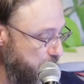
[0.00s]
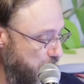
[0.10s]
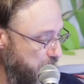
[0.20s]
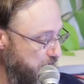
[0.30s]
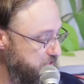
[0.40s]

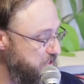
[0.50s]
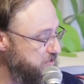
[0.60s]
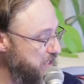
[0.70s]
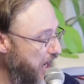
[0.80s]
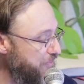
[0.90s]
He says,
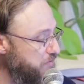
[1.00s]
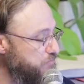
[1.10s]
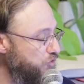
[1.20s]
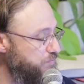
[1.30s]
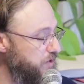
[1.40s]
"The other
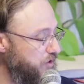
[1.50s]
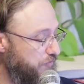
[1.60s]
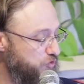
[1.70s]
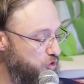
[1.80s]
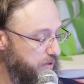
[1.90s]
movement
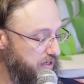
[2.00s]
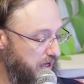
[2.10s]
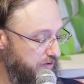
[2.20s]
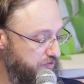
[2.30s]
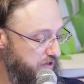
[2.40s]
of human
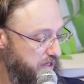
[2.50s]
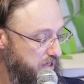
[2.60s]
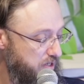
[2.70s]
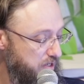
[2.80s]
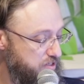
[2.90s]
life
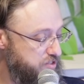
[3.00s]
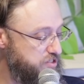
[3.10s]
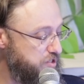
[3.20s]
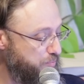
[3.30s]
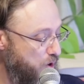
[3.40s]
is the
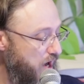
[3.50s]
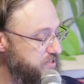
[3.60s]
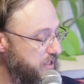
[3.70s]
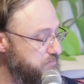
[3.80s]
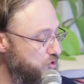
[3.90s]

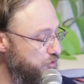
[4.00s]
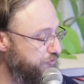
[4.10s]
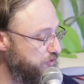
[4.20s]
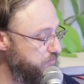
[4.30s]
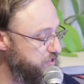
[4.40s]
surprising move
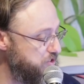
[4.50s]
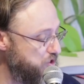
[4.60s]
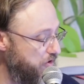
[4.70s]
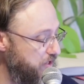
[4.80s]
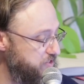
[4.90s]
from
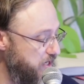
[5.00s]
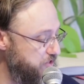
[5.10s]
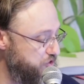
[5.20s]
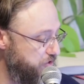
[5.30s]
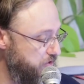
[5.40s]

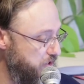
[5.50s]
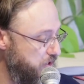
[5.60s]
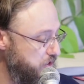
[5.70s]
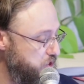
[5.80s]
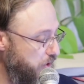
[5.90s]
disorientation
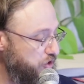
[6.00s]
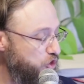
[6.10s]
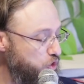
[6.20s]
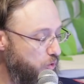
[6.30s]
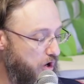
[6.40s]
to a
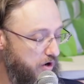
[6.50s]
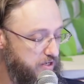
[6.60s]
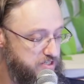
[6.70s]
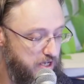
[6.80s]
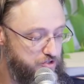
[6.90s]
new
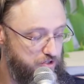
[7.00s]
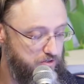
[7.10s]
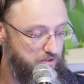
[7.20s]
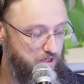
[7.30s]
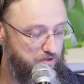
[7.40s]

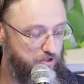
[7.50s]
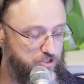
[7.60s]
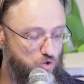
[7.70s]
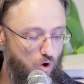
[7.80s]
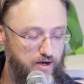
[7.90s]
orientation that is
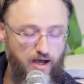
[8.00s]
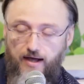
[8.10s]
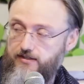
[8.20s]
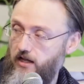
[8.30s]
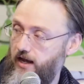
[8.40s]
quite
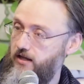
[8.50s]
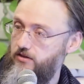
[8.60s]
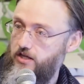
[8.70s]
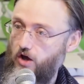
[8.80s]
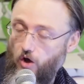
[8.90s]
unlike
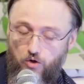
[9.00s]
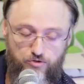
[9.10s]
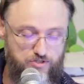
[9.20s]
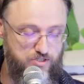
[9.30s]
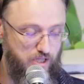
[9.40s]
the
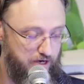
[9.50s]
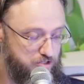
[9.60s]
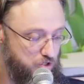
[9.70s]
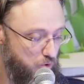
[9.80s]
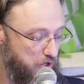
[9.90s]
old status
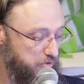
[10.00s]
quo.